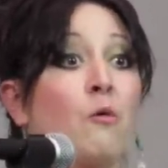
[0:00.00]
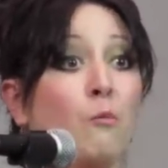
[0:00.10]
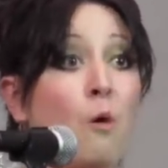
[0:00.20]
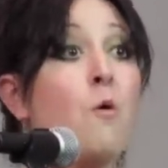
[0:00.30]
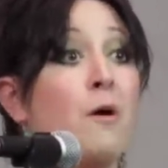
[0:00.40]

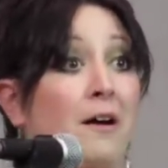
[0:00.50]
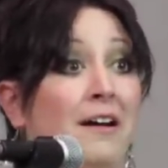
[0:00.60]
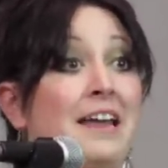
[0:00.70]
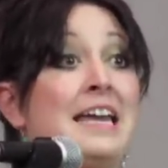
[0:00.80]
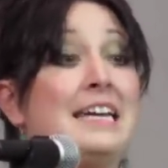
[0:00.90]

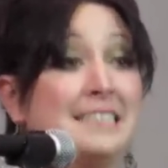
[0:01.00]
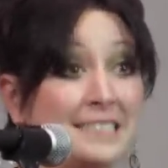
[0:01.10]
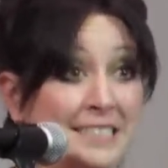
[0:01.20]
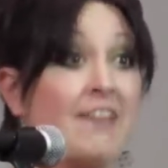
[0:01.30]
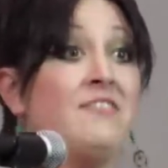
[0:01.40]
War
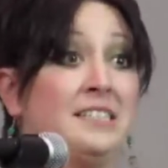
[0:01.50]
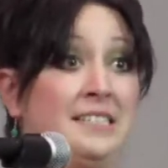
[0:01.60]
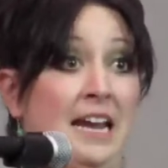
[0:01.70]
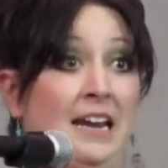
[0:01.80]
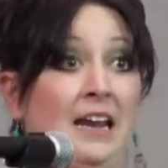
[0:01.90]
is
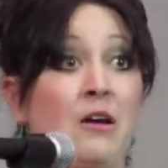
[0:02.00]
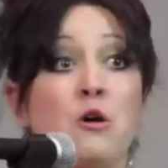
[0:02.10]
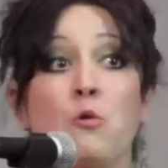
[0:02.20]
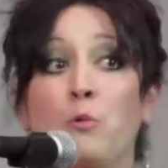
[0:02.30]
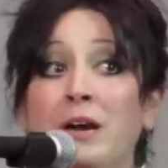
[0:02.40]
devastating.
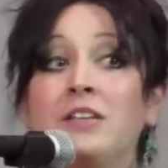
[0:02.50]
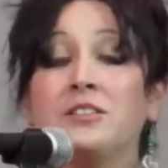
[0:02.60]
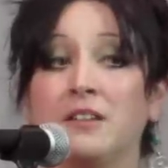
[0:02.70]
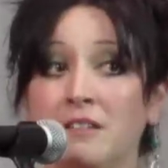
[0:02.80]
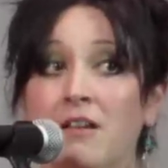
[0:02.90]
We
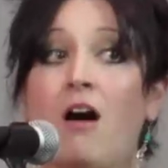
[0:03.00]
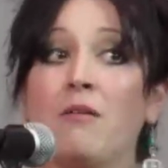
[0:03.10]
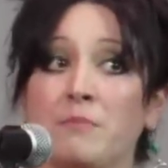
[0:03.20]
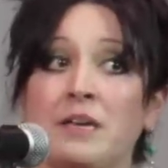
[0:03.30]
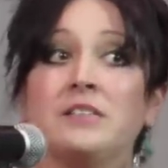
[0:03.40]
should
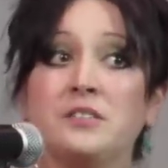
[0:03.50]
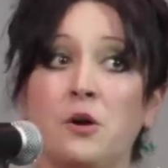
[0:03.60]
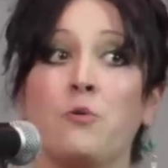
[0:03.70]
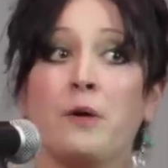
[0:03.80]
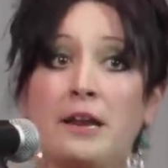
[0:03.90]
not be
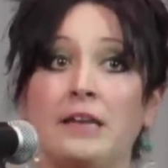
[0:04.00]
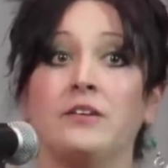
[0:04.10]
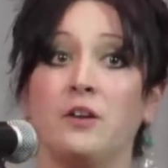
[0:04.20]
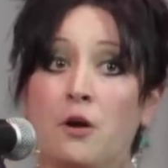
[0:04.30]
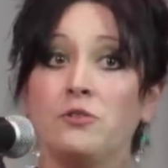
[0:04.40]
so ready
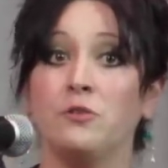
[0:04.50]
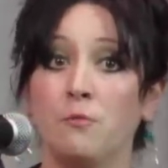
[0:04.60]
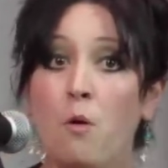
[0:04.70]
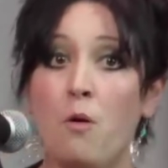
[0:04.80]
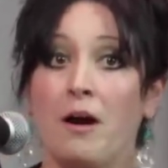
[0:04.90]
to go
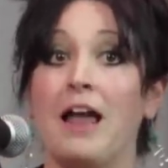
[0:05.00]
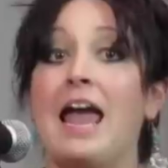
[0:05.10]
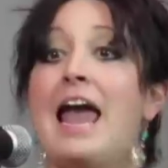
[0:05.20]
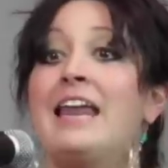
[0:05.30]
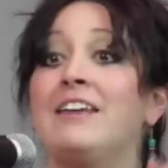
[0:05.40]
to war.
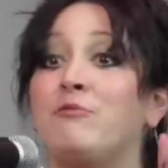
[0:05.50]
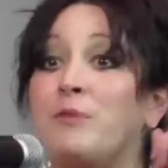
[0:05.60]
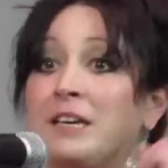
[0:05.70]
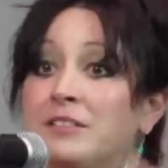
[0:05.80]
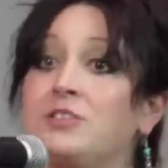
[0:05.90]
And if
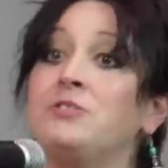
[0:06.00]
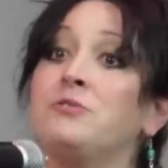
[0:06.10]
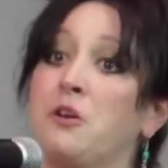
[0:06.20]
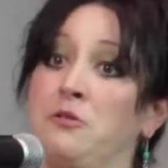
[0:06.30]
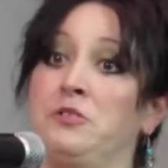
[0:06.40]
we
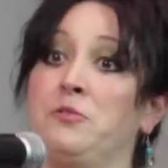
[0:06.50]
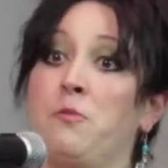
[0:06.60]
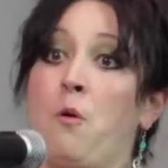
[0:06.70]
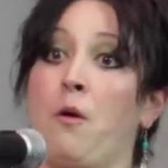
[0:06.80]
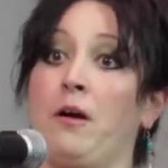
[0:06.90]
do go
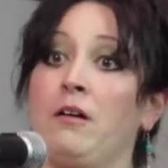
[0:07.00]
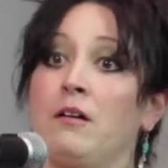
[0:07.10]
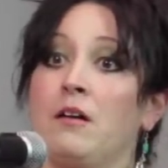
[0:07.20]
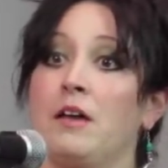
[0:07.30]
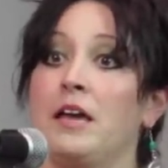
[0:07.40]
to
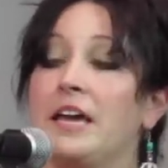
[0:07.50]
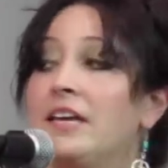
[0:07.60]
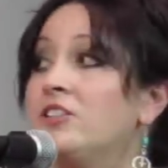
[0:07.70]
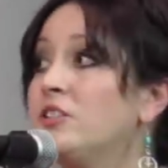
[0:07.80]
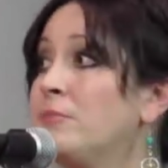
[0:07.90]
war,
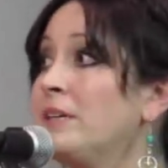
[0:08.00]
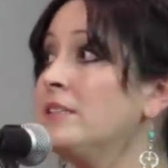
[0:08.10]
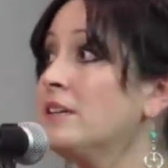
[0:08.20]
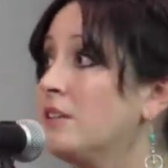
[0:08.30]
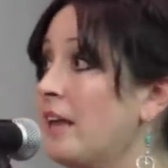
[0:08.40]
it should
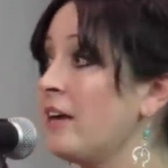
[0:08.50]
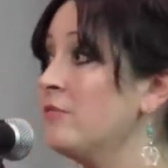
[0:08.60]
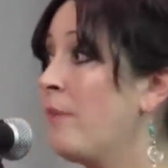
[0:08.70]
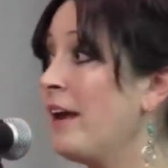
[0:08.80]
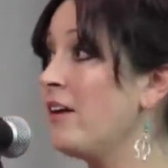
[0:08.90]
be
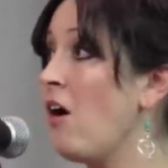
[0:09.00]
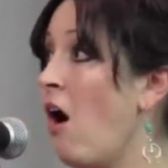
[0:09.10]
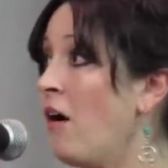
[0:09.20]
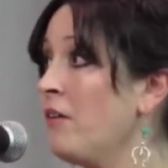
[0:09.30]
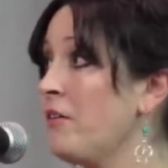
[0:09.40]
declared by
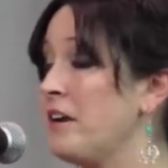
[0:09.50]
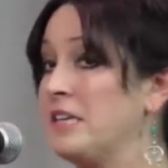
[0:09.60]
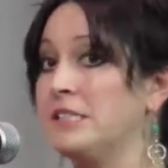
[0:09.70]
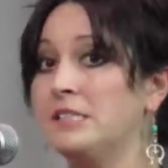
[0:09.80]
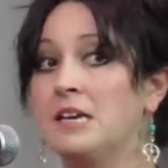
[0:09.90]

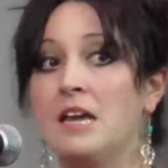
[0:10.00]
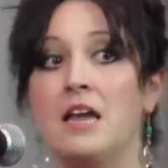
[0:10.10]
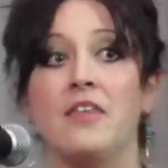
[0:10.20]
Congress.